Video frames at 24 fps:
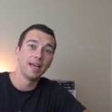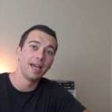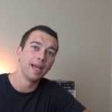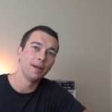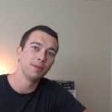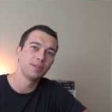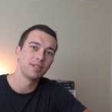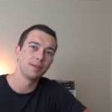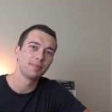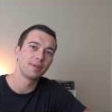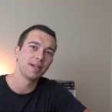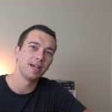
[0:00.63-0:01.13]
Hey,
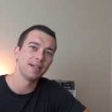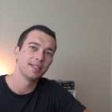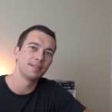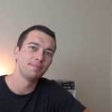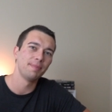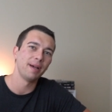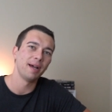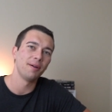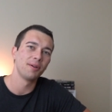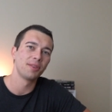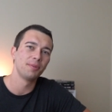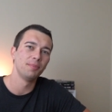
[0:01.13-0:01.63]
what's up guys,
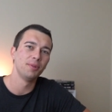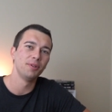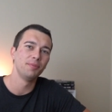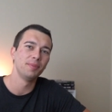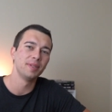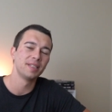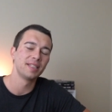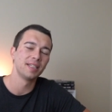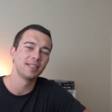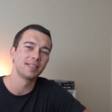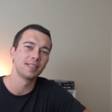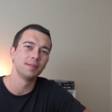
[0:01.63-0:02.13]
Matt with The
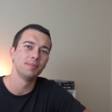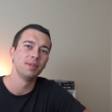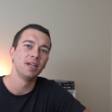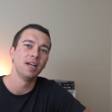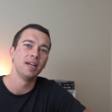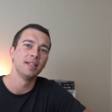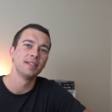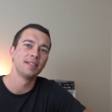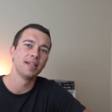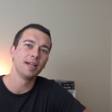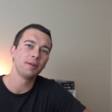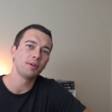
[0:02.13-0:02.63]
Movement System.
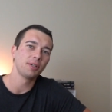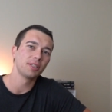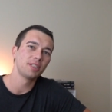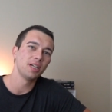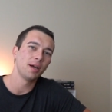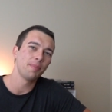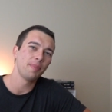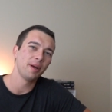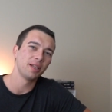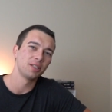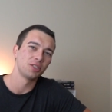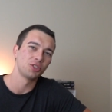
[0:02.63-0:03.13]
Today we're gonna
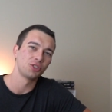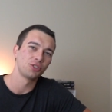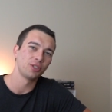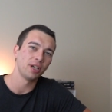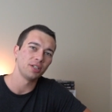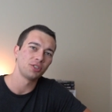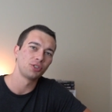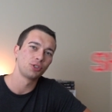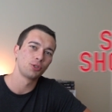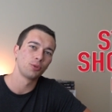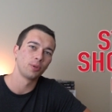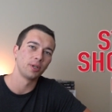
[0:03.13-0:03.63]
talk about the
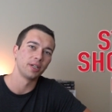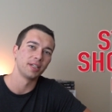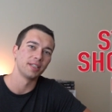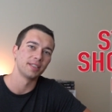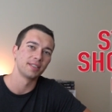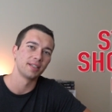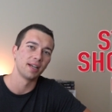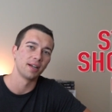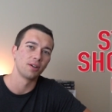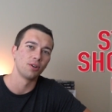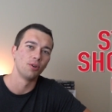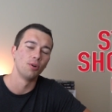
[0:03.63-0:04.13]
stretch shortening
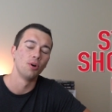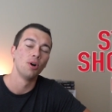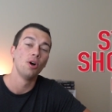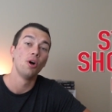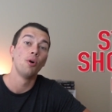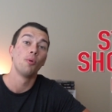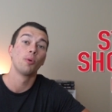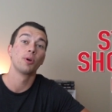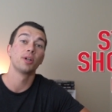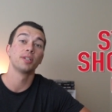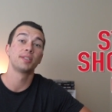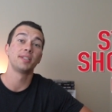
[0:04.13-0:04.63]
cycle.
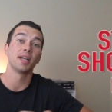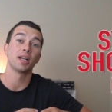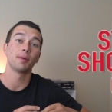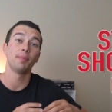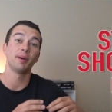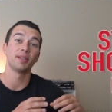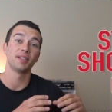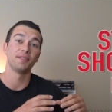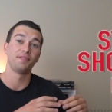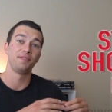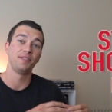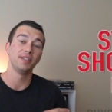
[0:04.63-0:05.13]
We're gonna talk
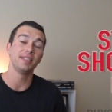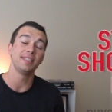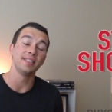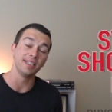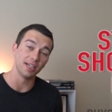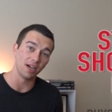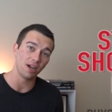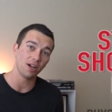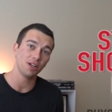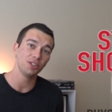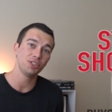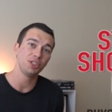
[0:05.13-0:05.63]
about the
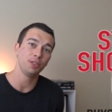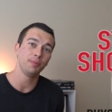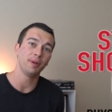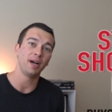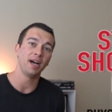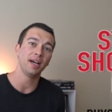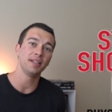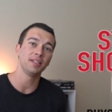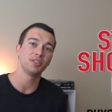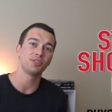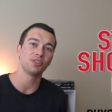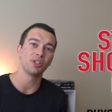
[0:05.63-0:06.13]
physiology
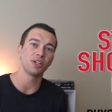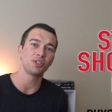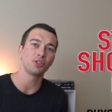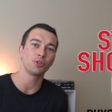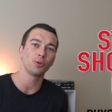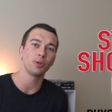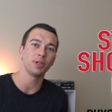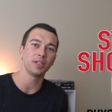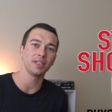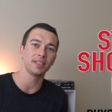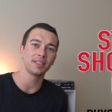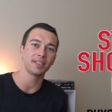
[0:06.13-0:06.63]
behind the stretch
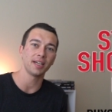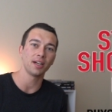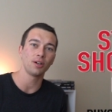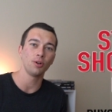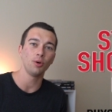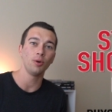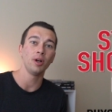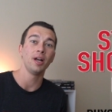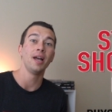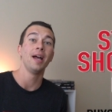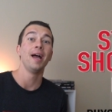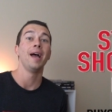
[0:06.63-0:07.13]
shortening
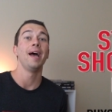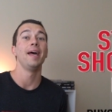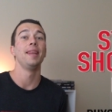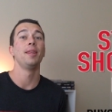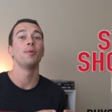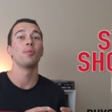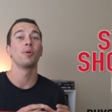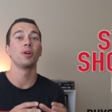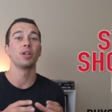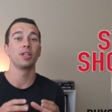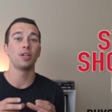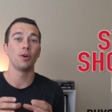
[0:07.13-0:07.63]
cycle, and
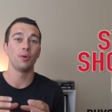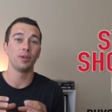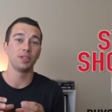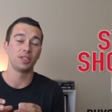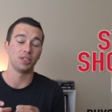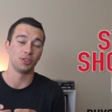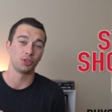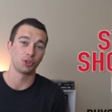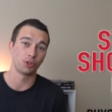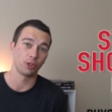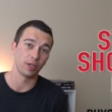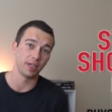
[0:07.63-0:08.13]
then we're gonna go
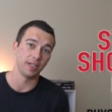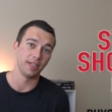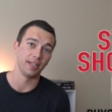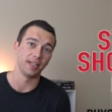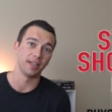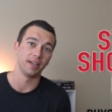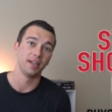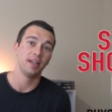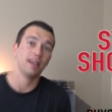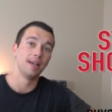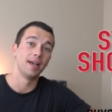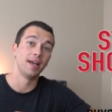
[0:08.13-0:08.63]
into
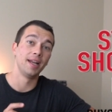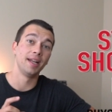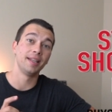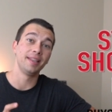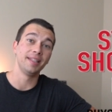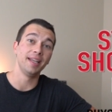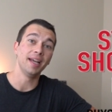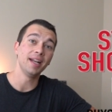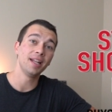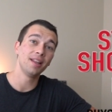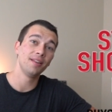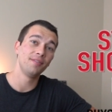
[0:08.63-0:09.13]
training. And at
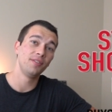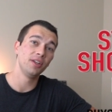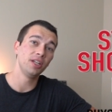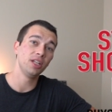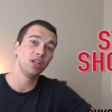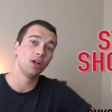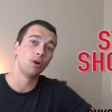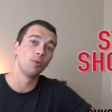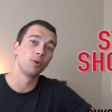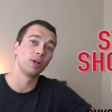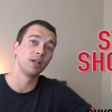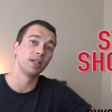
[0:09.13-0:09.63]
the end of the
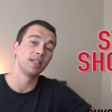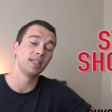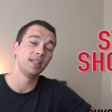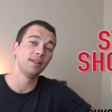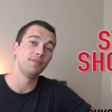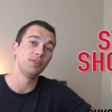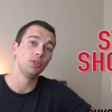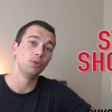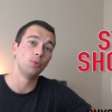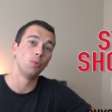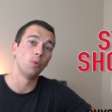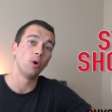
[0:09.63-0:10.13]
video, we're gonna
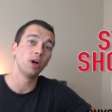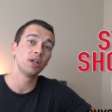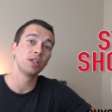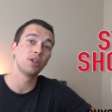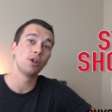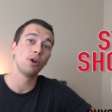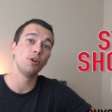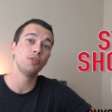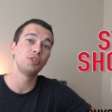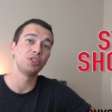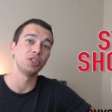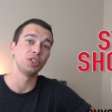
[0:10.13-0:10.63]
give you one
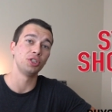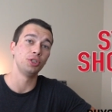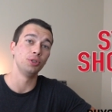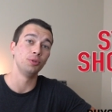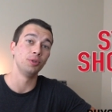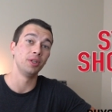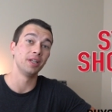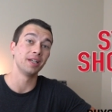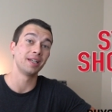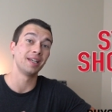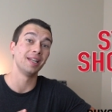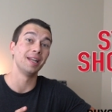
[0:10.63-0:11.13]
coaching
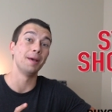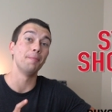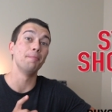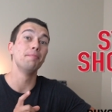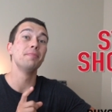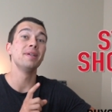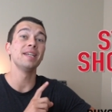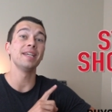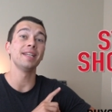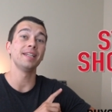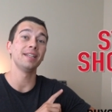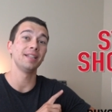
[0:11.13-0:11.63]
cue that can
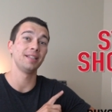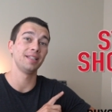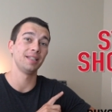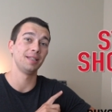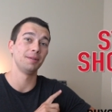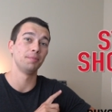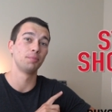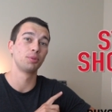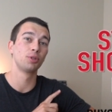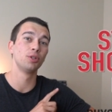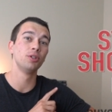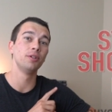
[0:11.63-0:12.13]
immediately
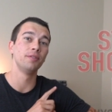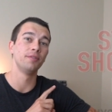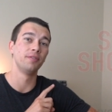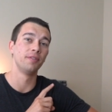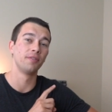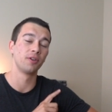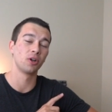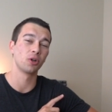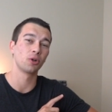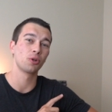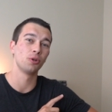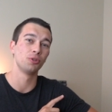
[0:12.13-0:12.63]
improve the
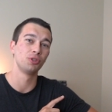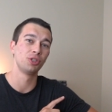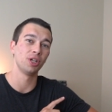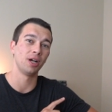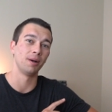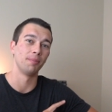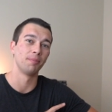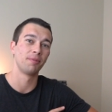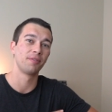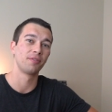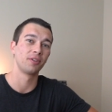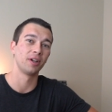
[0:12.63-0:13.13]
vertical
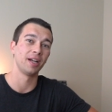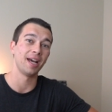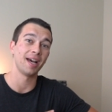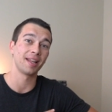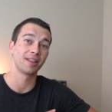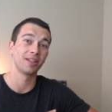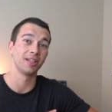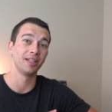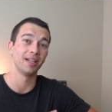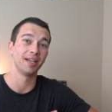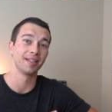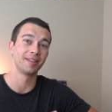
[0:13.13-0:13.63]
jump for an
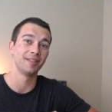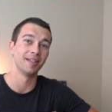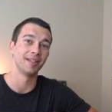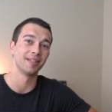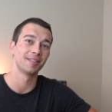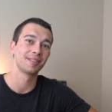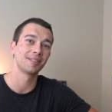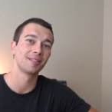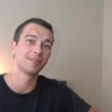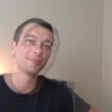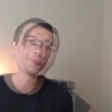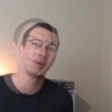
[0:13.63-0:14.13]
athlete like
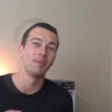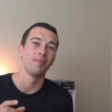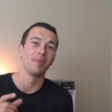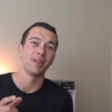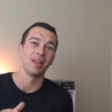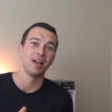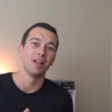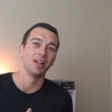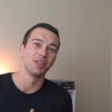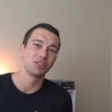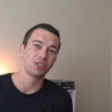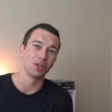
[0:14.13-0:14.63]
this.
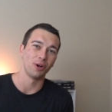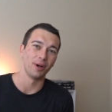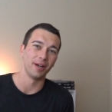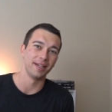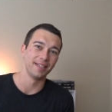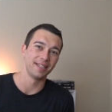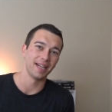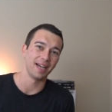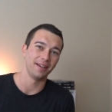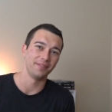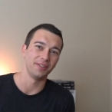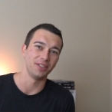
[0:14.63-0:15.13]
Let's go ahead
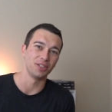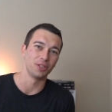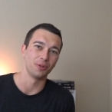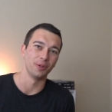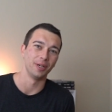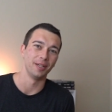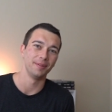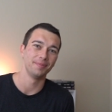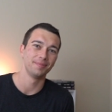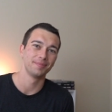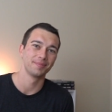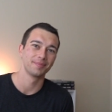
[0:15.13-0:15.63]
and dive into
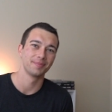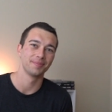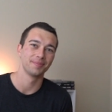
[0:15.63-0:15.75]
it.